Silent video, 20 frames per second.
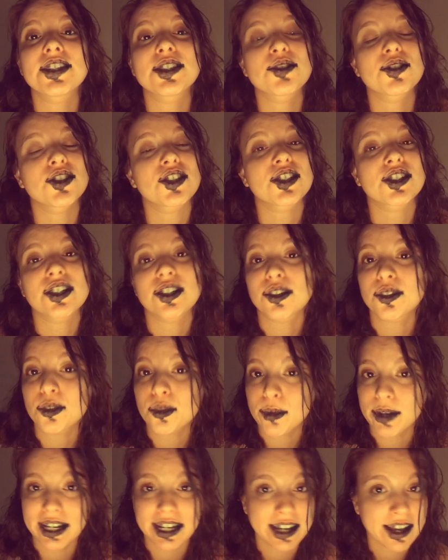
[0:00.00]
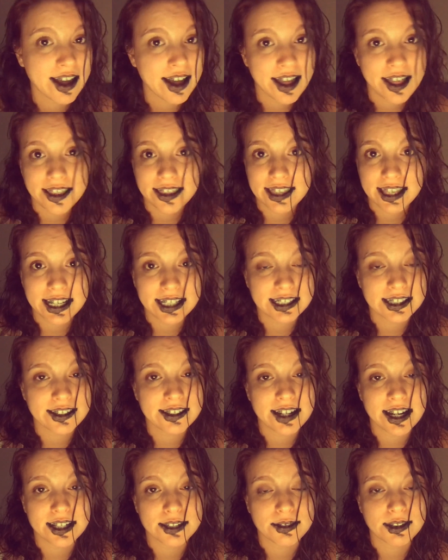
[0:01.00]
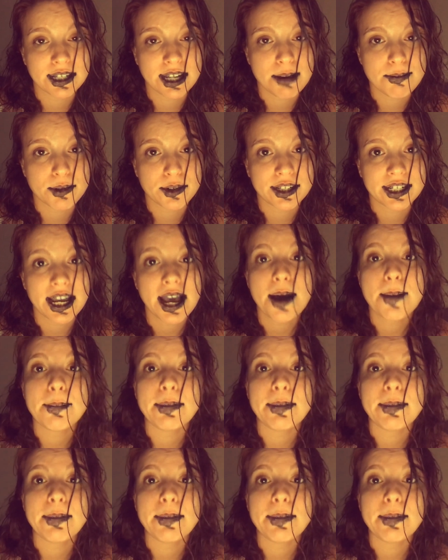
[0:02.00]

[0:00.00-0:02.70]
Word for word: This is just a little quick thing so you guys wouldn't get bored,